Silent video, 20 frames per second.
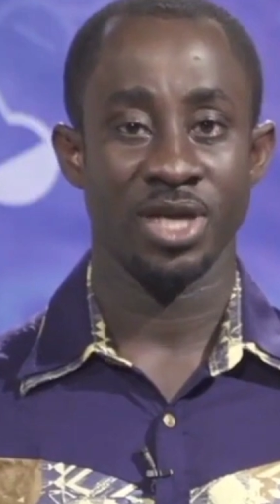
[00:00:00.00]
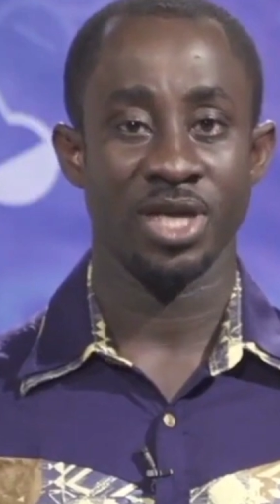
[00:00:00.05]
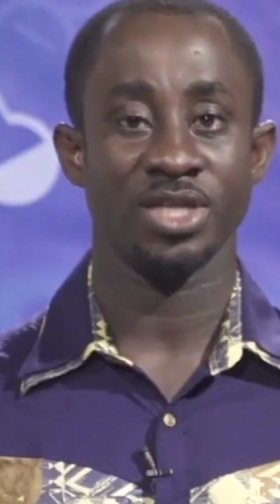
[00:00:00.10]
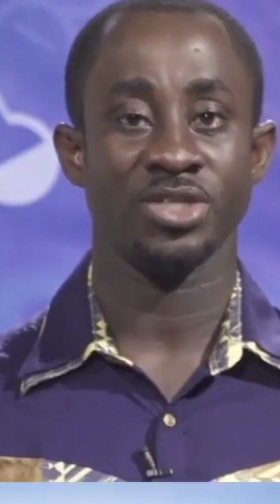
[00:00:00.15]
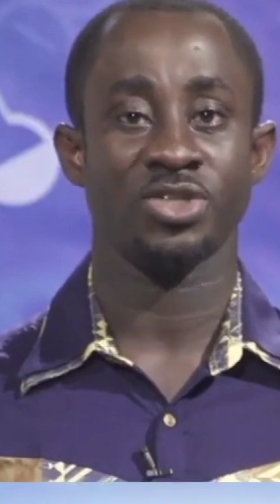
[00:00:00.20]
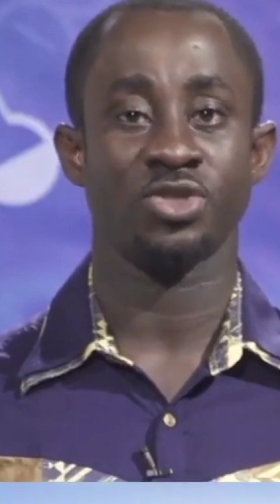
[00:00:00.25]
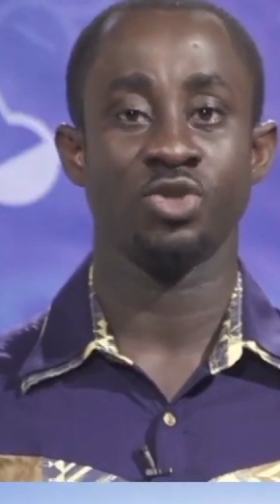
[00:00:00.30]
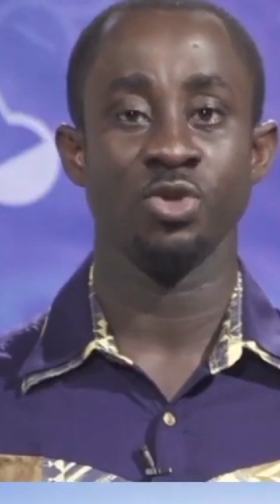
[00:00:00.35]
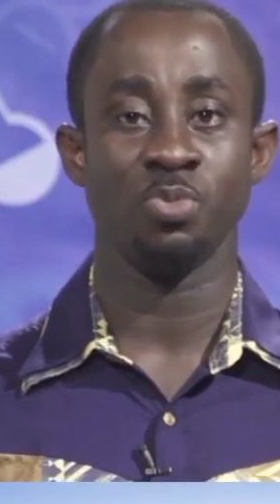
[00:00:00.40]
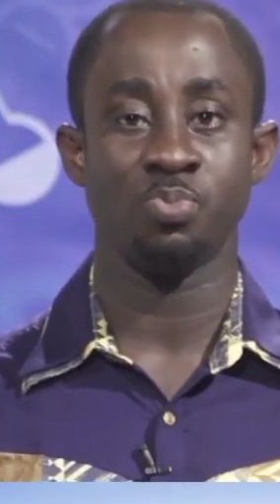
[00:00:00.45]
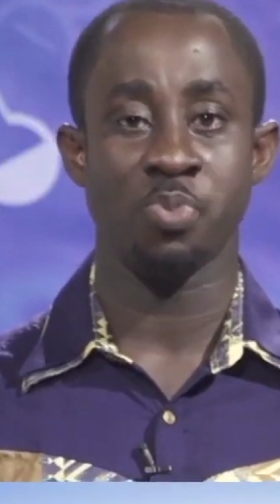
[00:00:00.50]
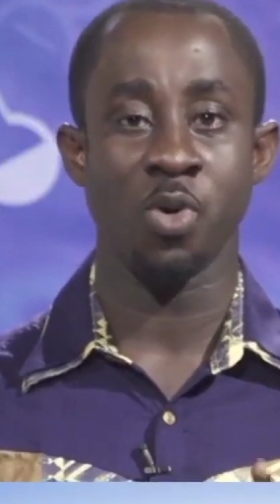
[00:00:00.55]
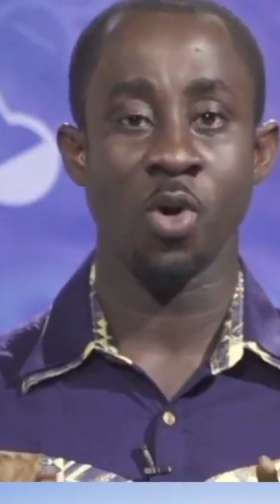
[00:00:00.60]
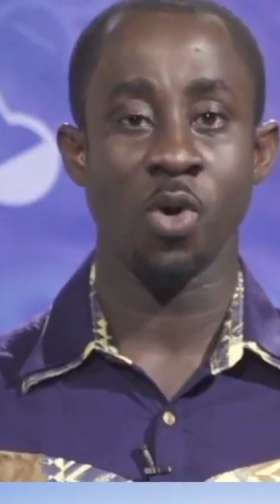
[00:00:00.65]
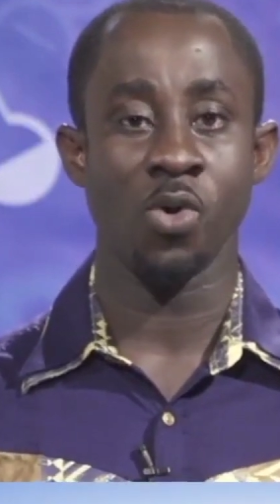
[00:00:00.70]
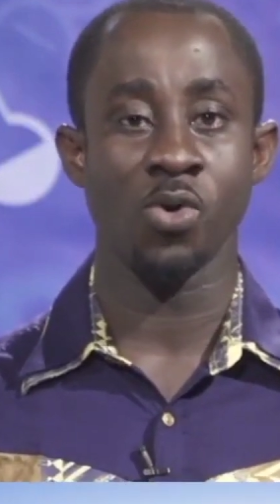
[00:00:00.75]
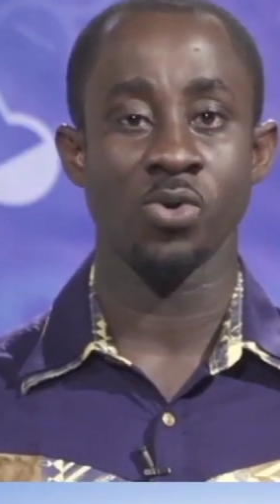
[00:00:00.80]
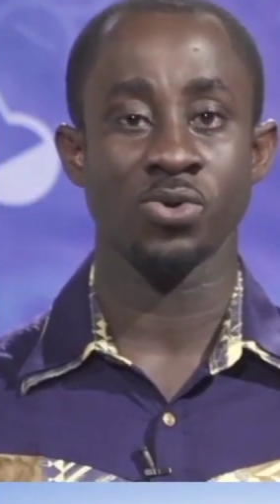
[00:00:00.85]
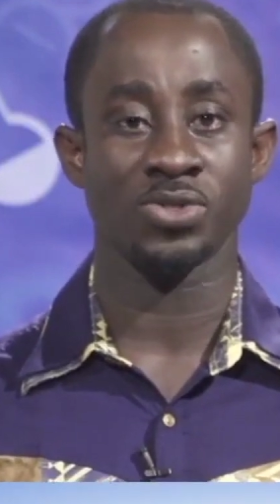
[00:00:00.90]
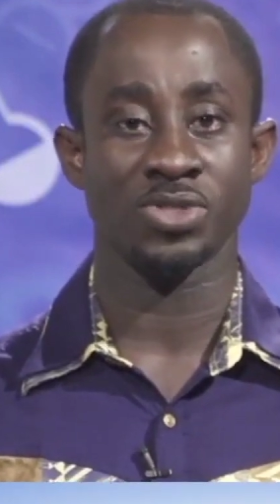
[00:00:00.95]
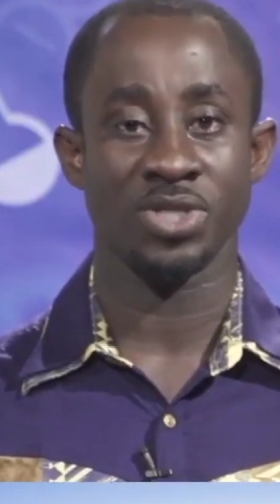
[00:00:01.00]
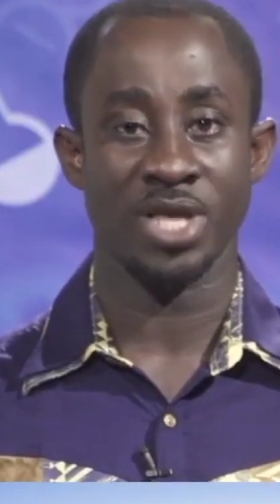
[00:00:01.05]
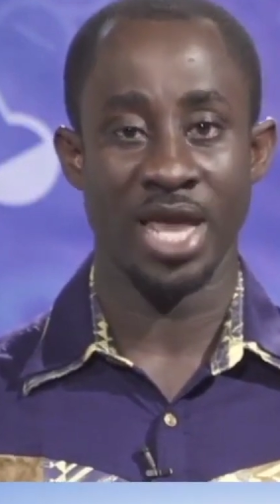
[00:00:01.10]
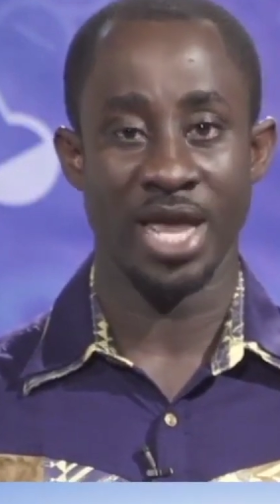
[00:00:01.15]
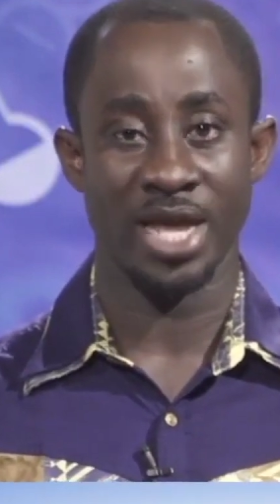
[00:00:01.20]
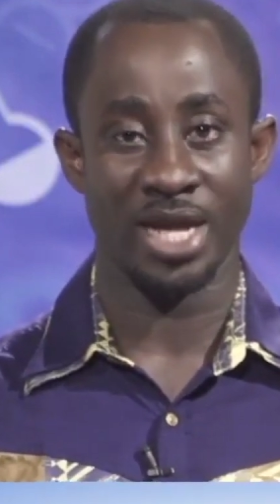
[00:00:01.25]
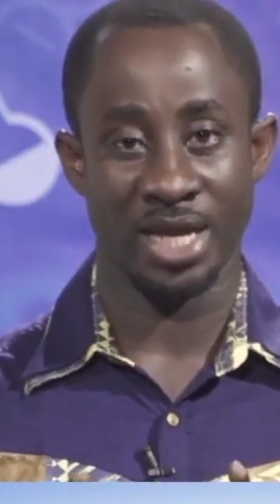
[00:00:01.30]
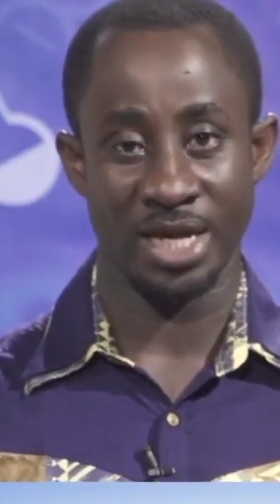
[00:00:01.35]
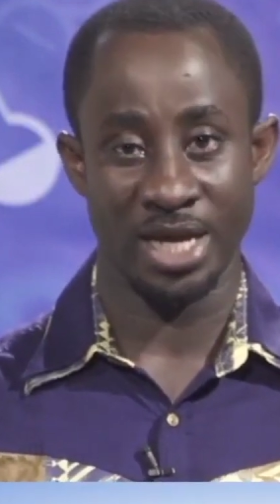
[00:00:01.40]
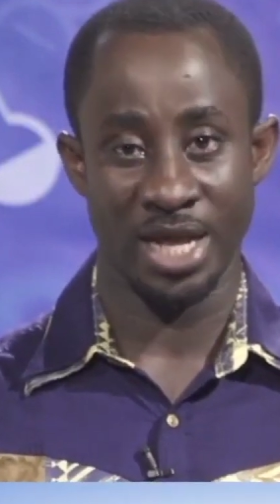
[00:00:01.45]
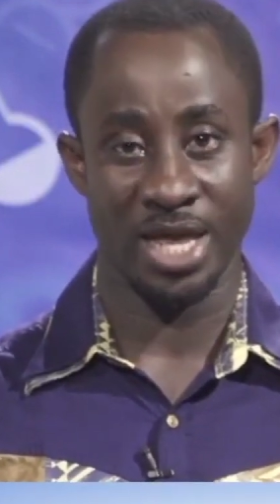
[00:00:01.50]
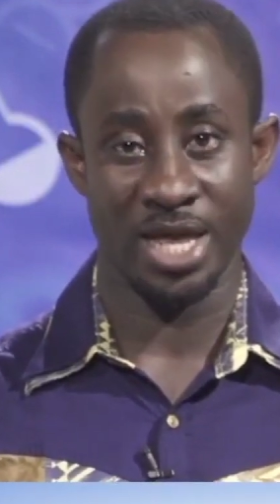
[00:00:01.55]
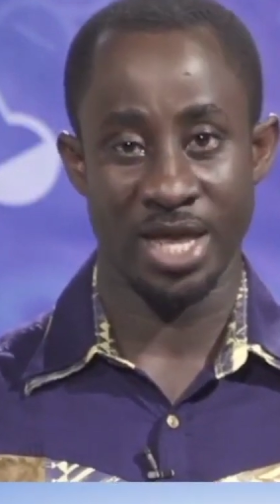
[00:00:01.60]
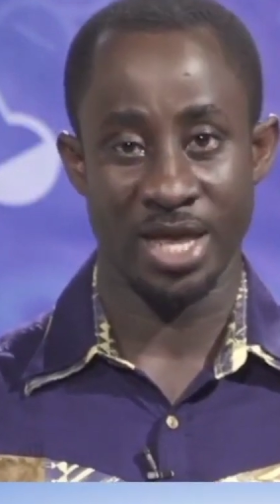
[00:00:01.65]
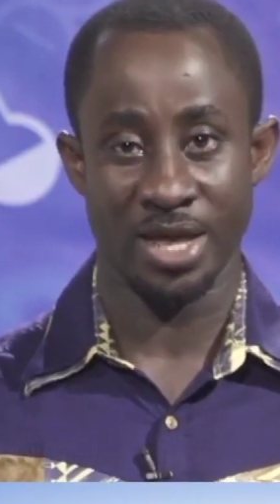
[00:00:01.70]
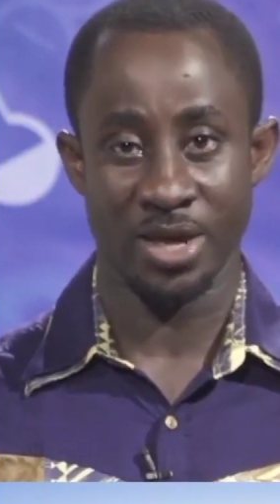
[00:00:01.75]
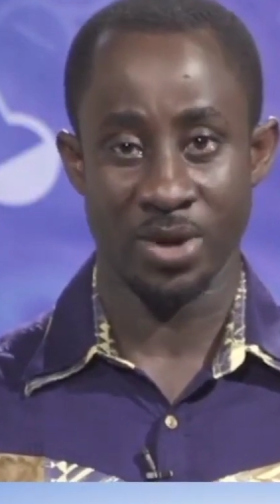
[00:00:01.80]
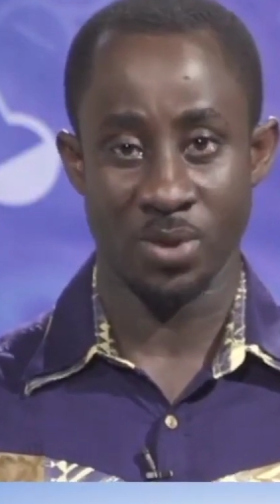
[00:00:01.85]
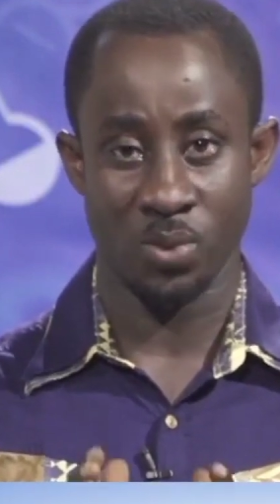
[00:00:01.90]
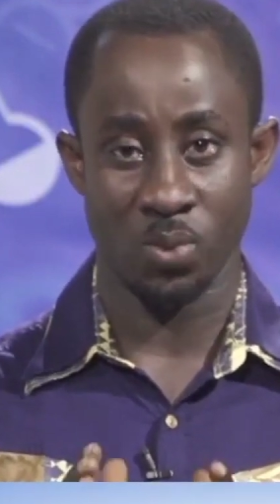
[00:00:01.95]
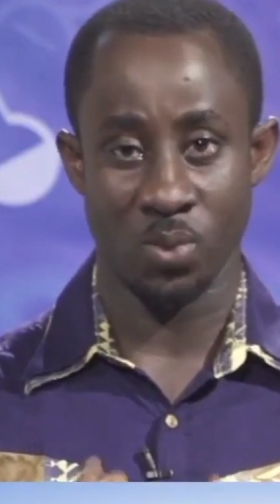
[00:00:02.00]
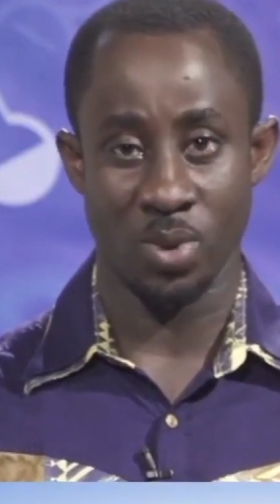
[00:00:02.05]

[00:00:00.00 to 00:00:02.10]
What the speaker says: is to pose a clear